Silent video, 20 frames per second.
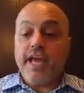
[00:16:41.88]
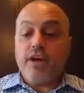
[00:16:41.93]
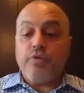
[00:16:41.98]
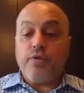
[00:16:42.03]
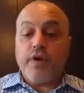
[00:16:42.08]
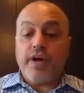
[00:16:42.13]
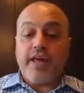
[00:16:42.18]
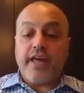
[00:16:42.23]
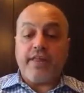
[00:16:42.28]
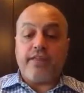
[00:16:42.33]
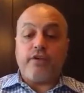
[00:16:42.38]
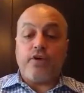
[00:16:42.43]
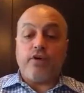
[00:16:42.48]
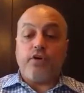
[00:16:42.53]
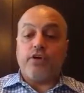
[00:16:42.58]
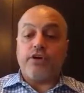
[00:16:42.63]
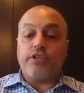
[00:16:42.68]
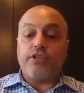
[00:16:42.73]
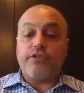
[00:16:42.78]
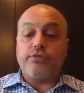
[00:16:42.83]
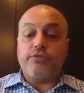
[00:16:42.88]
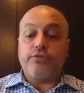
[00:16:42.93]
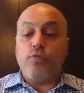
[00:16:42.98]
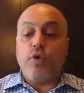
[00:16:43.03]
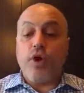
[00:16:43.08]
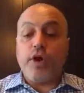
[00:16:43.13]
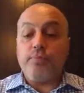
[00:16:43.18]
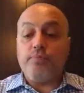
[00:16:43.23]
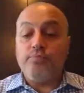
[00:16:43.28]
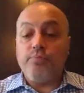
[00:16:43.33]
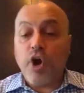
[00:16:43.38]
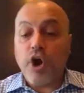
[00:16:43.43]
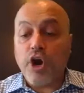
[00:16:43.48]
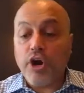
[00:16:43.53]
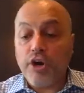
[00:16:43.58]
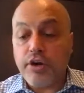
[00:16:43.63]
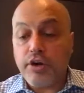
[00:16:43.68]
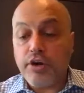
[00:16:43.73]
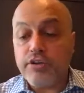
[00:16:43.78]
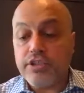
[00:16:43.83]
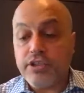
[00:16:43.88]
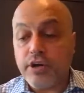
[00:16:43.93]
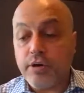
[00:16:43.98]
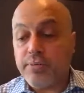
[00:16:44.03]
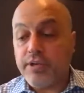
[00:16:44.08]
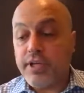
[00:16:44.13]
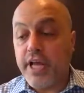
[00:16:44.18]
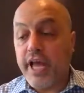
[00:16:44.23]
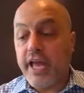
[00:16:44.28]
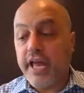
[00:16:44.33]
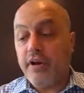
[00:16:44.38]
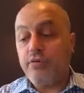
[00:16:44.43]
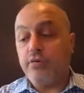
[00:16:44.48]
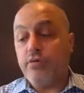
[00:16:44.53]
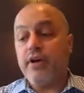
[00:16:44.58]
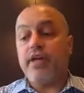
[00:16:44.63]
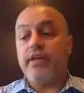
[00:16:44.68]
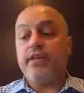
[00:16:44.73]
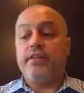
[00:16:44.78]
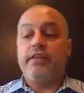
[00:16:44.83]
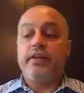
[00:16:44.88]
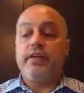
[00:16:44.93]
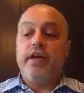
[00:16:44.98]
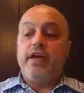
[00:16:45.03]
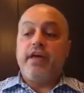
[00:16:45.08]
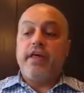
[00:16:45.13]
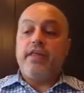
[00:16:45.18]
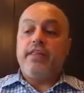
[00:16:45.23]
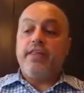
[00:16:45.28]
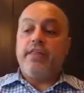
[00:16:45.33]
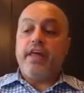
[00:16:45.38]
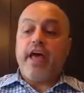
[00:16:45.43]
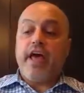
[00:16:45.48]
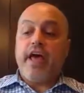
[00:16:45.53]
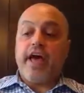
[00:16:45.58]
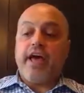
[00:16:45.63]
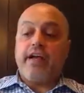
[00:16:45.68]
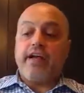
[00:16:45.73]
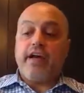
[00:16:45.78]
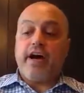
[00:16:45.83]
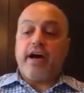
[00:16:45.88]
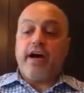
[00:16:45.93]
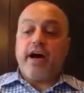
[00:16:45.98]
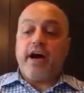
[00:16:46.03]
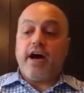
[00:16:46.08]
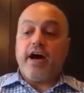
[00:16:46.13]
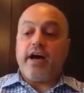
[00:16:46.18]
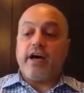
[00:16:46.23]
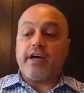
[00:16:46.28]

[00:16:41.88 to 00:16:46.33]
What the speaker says: playing with or what marketers are playing with that